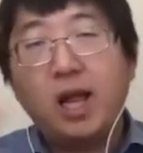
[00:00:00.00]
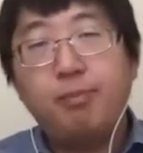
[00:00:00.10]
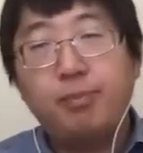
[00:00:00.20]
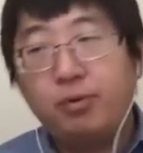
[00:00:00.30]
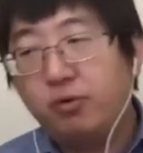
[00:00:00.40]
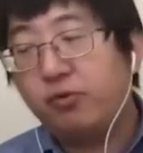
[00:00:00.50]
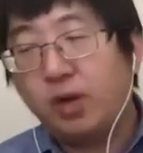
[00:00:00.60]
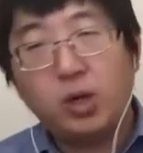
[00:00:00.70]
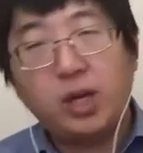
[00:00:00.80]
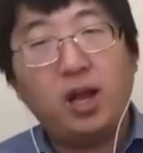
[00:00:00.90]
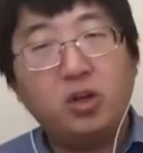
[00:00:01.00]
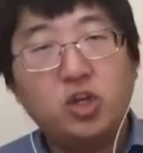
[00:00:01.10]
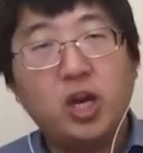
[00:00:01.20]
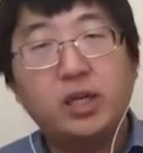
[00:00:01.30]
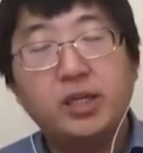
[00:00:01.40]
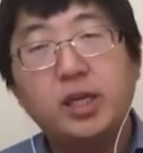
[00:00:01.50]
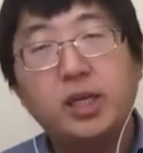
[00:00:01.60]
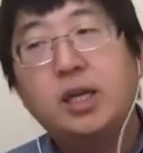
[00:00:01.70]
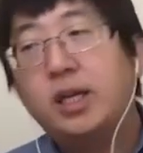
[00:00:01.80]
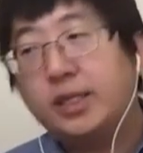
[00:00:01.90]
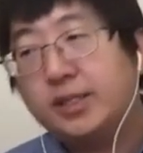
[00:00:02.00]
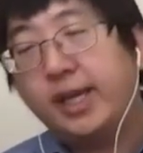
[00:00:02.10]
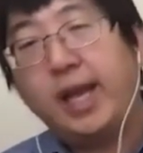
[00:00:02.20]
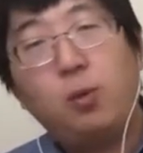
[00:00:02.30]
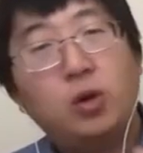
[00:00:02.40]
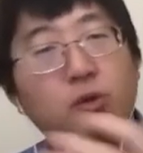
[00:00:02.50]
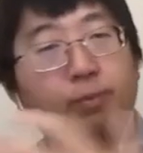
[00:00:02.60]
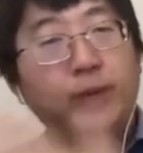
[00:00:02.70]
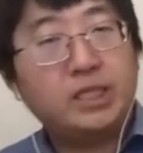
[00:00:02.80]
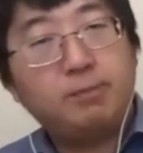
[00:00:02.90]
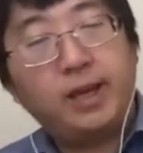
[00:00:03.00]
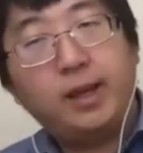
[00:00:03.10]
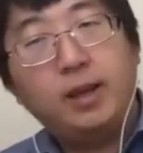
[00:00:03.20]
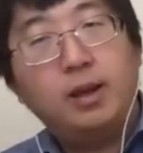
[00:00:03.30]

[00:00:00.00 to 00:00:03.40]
proof of contract, and say I want to participate.